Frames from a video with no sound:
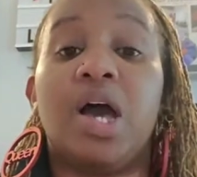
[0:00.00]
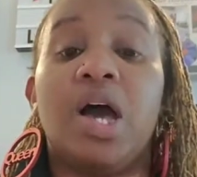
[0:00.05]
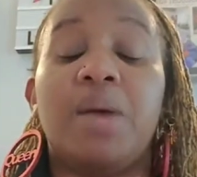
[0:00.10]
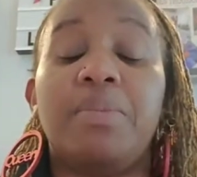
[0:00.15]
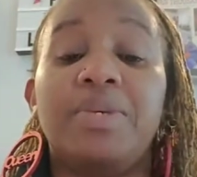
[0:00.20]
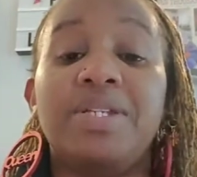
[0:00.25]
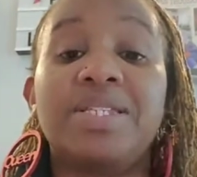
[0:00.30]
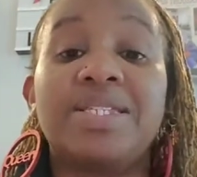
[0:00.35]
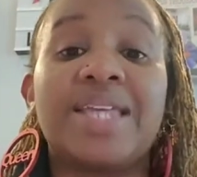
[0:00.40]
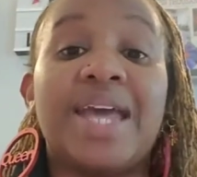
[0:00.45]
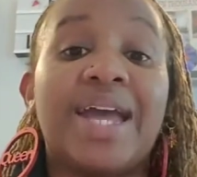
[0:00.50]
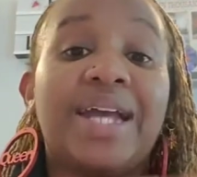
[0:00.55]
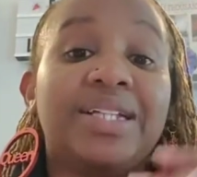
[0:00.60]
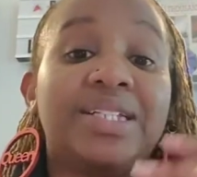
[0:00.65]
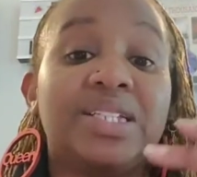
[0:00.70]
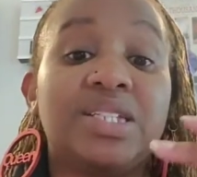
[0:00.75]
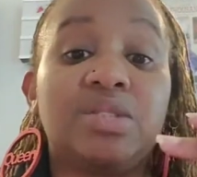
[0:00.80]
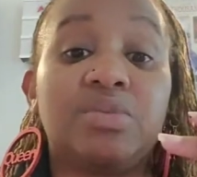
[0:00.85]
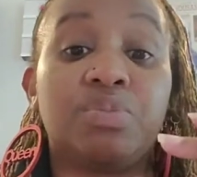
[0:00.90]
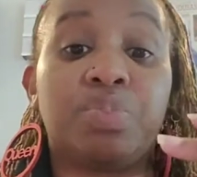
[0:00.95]
Is that
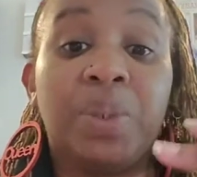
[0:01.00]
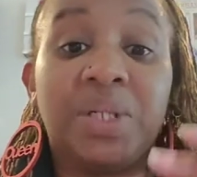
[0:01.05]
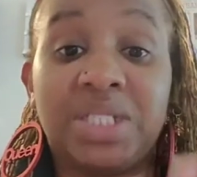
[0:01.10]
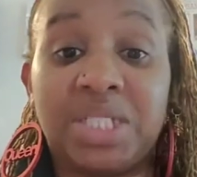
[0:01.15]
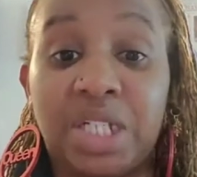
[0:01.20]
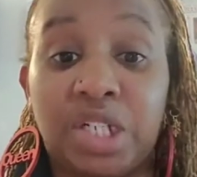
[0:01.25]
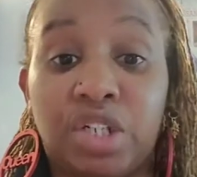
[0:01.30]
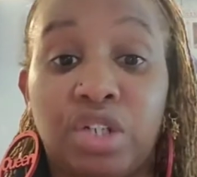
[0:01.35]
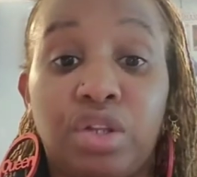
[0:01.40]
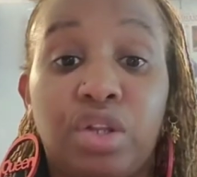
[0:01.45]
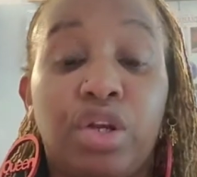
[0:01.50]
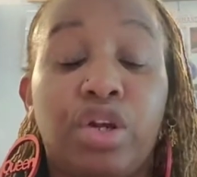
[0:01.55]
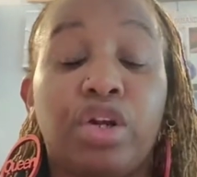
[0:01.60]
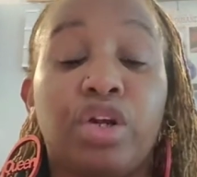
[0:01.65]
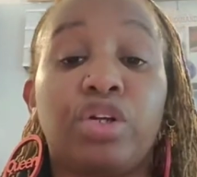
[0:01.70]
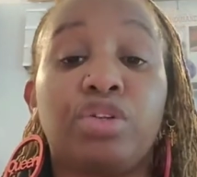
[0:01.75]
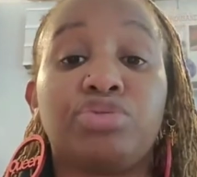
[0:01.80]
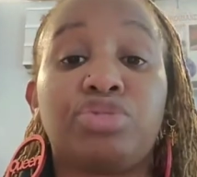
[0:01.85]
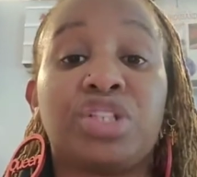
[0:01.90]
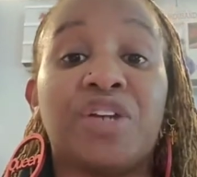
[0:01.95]

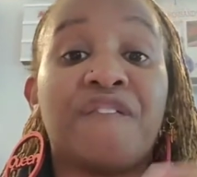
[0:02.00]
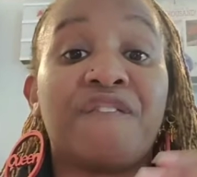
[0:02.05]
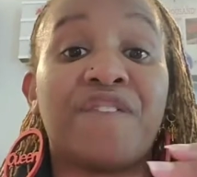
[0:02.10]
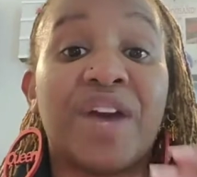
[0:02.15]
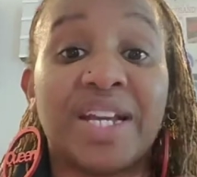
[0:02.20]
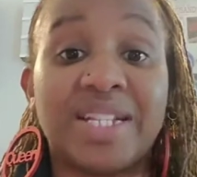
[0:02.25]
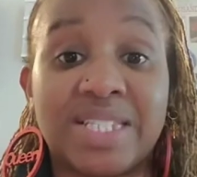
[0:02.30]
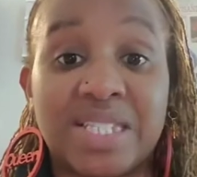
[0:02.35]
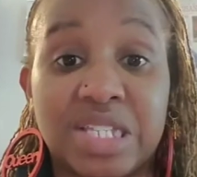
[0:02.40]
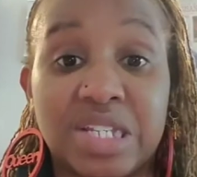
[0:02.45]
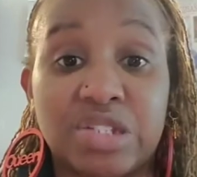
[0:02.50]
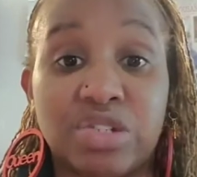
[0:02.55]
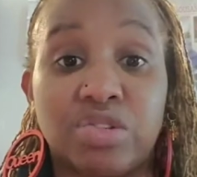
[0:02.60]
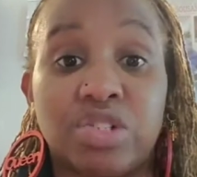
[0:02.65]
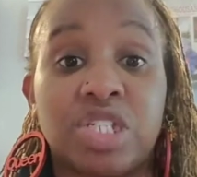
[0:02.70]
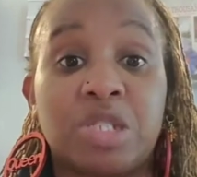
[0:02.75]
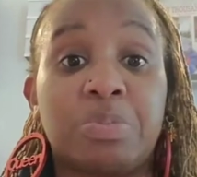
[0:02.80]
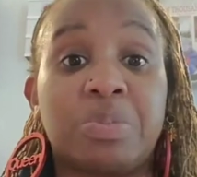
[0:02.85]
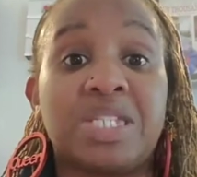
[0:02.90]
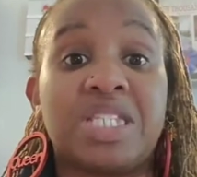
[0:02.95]
particular devices or
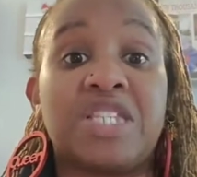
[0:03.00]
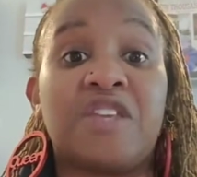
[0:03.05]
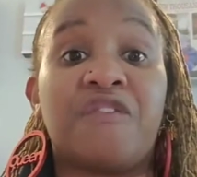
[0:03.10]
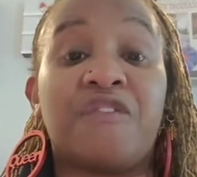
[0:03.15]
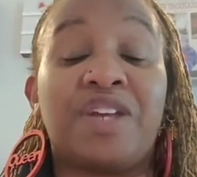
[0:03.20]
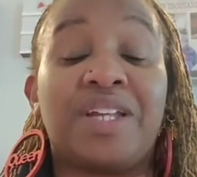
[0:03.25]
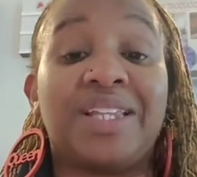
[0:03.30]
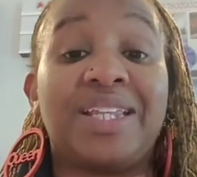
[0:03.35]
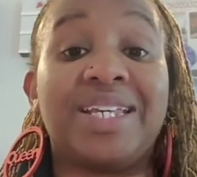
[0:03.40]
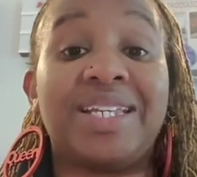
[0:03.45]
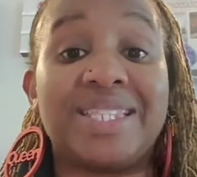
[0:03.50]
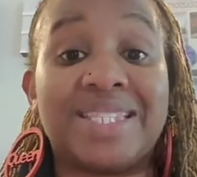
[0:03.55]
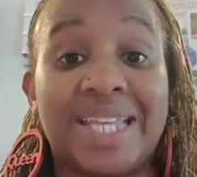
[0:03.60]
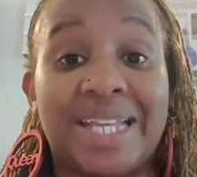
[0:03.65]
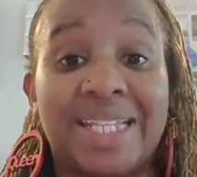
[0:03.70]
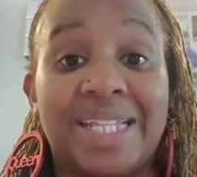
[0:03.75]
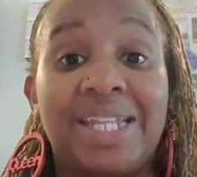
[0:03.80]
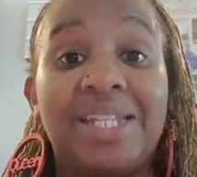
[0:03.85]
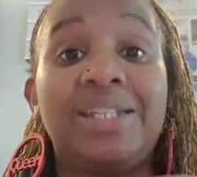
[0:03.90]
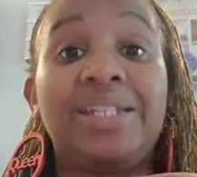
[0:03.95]
specific things
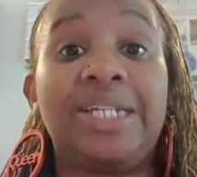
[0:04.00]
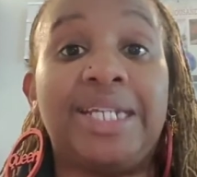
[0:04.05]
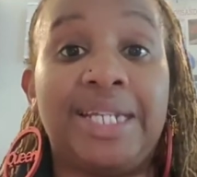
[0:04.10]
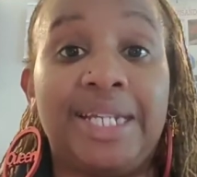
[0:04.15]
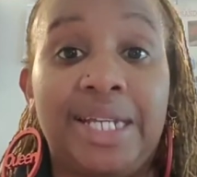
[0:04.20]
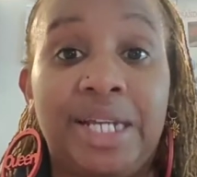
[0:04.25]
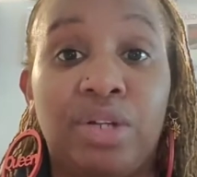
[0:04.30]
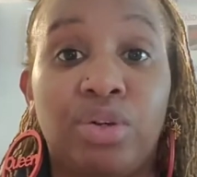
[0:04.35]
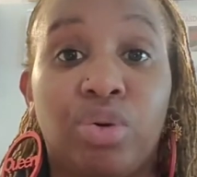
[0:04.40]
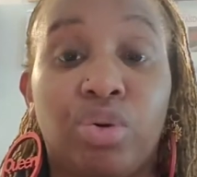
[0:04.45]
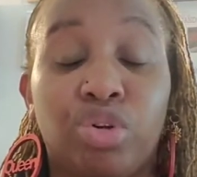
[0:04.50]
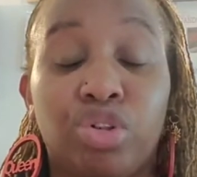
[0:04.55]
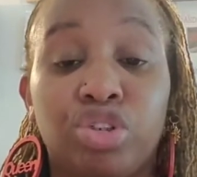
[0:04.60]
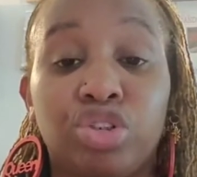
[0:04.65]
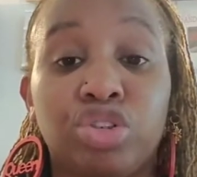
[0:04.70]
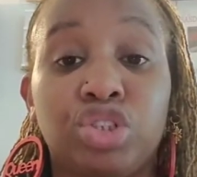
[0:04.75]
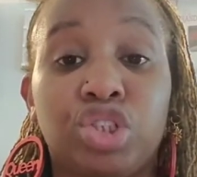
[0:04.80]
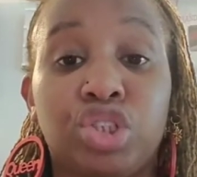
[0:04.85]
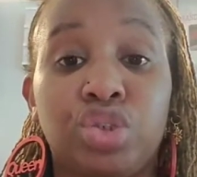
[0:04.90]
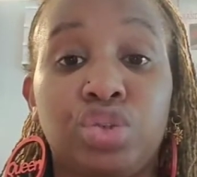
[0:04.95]
that they need in
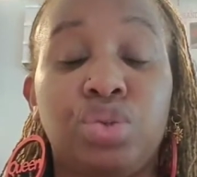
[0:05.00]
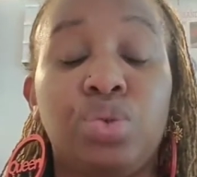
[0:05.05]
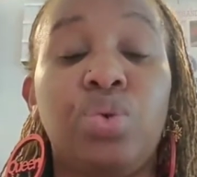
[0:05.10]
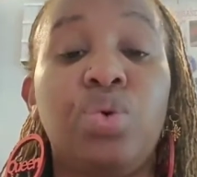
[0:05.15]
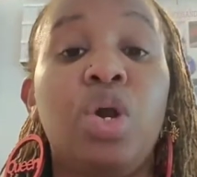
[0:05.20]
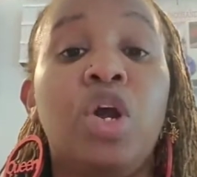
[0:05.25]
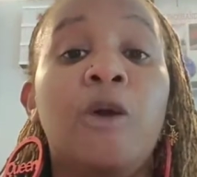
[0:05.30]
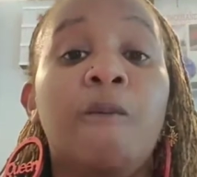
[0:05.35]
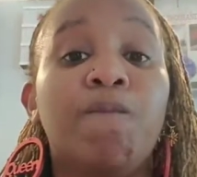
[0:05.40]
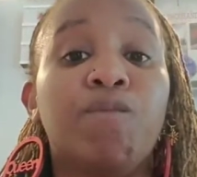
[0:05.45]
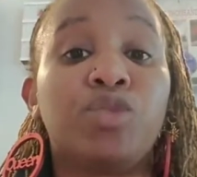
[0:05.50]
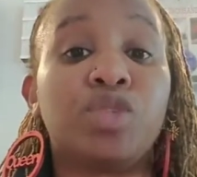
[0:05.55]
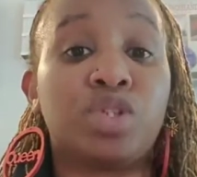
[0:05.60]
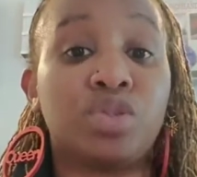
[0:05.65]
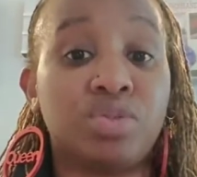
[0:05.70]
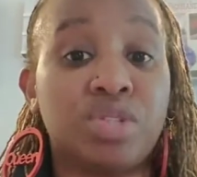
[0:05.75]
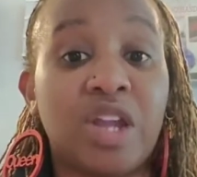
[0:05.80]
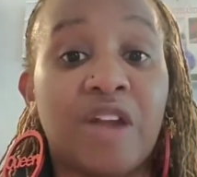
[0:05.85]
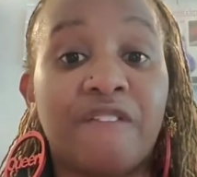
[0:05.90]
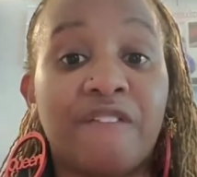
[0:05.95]
order to
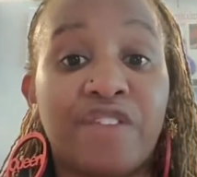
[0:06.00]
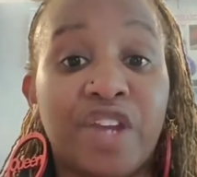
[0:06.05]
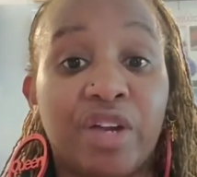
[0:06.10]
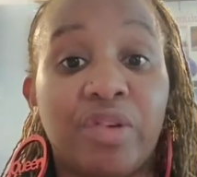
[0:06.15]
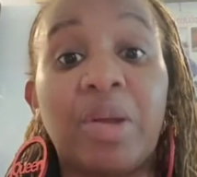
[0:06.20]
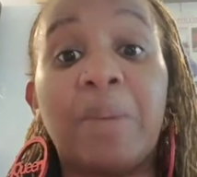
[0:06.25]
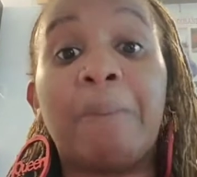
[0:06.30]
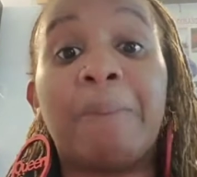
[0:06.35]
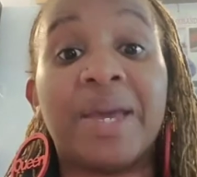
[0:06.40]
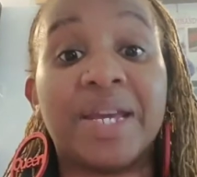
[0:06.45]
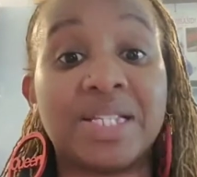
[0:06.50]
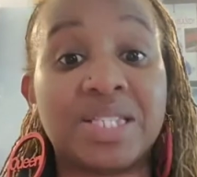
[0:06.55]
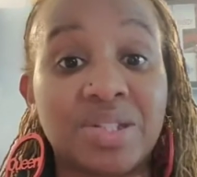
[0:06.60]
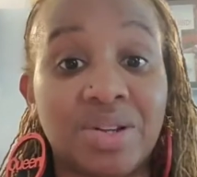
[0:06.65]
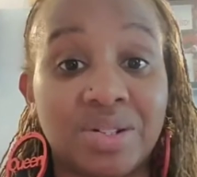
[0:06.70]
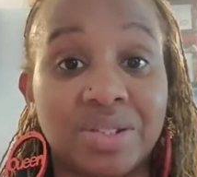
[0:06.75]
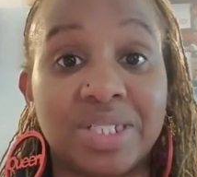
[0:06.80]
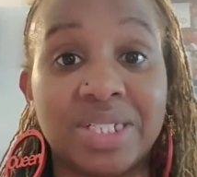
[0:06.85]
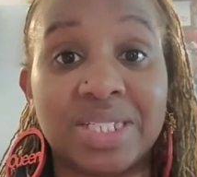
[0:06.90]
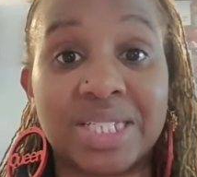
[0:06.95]
do their very best
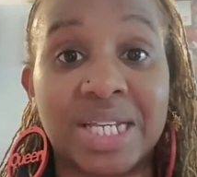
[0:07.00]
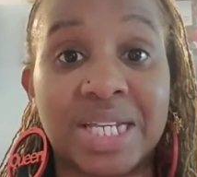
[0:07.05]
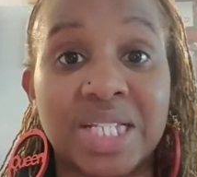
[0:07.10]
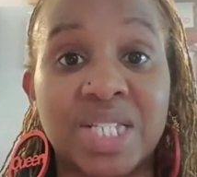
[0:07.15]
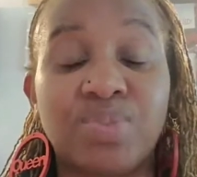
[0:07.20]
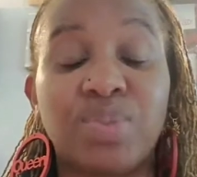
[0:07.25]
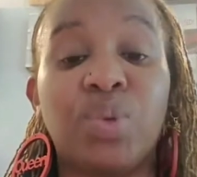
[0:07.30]
on the test?